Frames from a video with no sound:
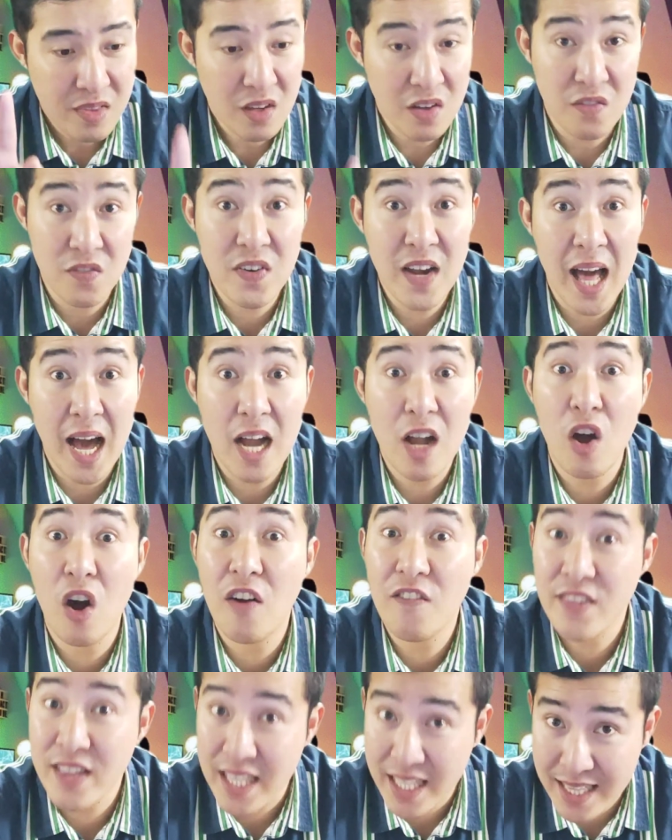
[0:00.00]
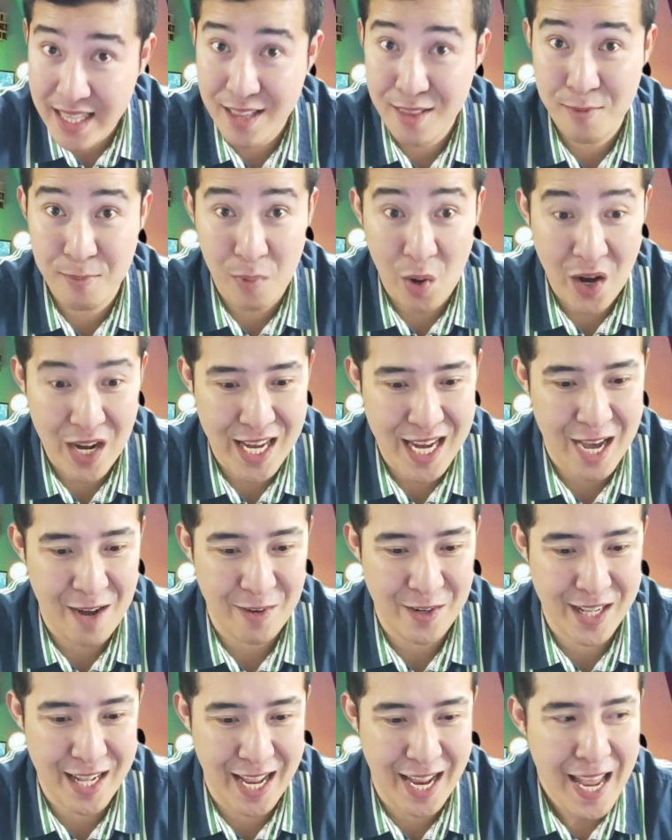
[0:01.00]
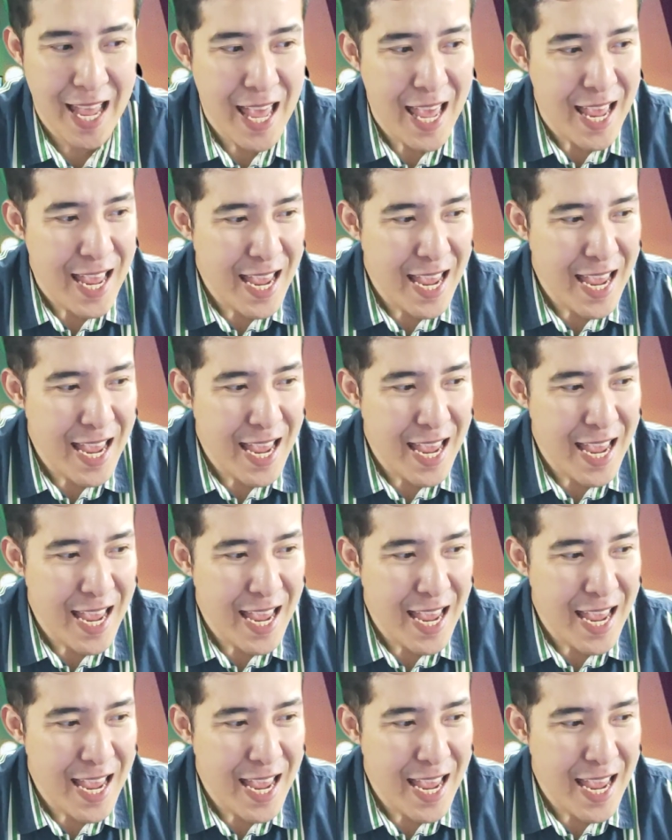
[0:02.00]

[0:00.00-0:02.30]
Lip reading: vlog of Tita Small Laude.